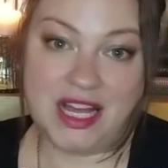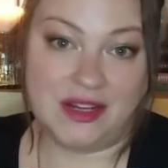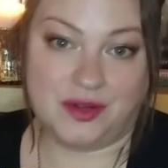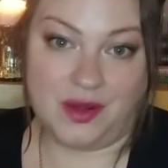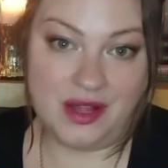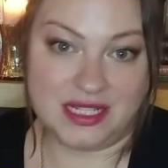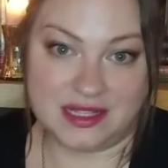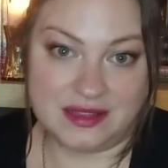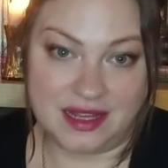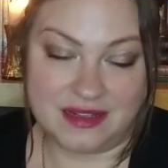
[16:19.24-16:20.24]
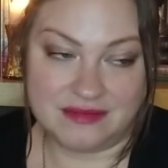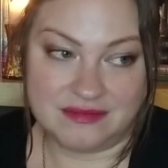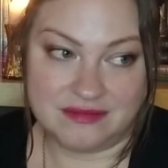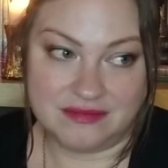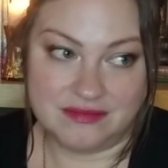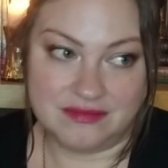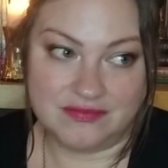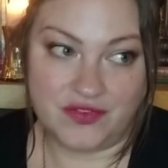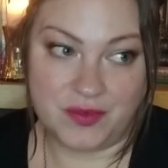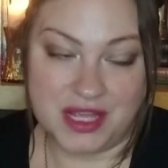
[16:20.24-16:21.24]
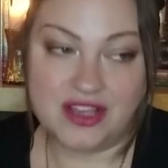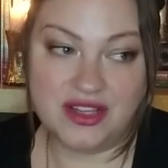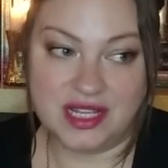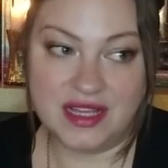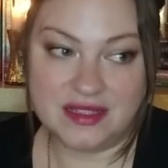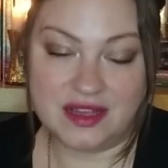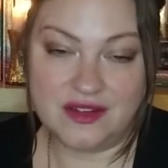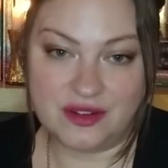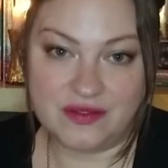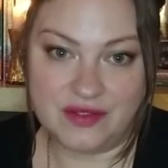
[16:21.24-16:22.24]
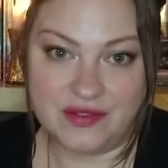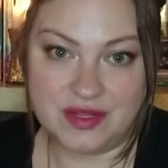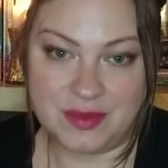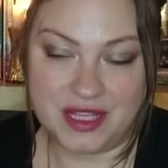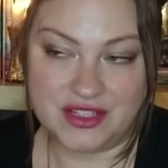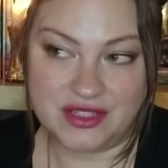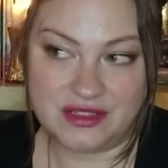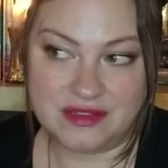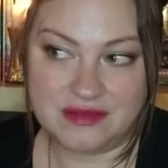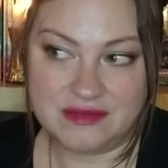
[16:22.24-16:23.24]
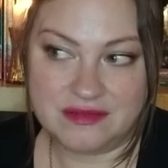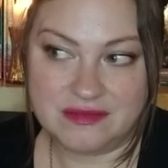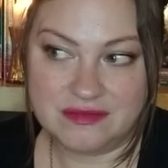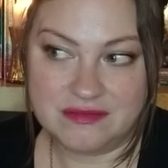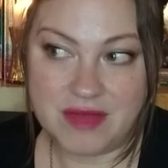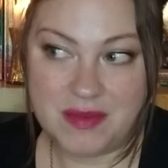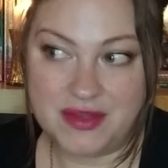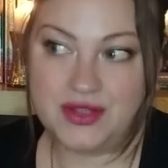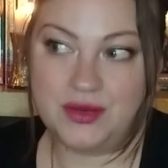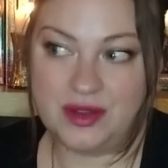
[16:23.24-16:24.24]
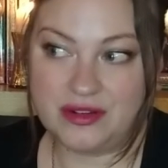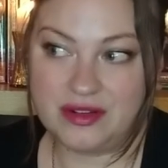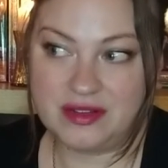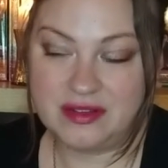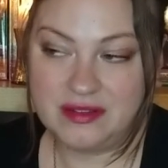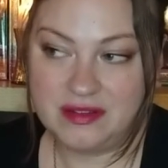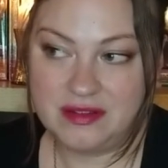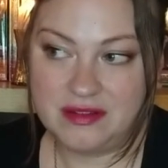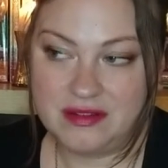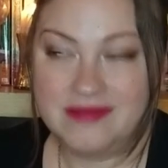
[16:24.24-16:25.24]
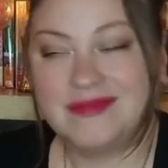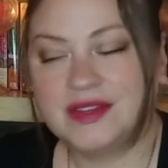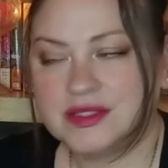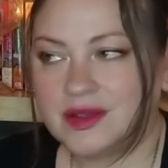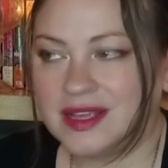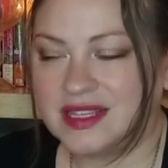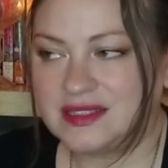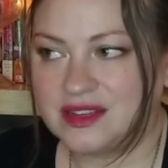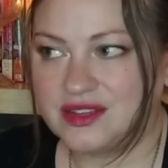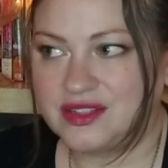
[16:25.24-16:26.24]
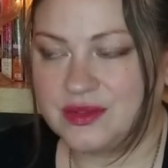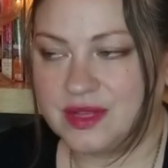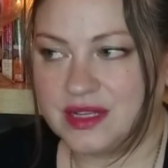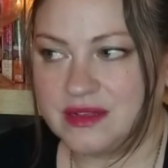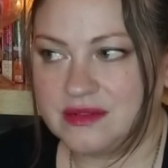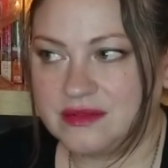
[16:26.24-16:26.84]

I don't know how I did that. For me, a good day is one hundred fifty pages, maybe two hundred. So I guess I could do that.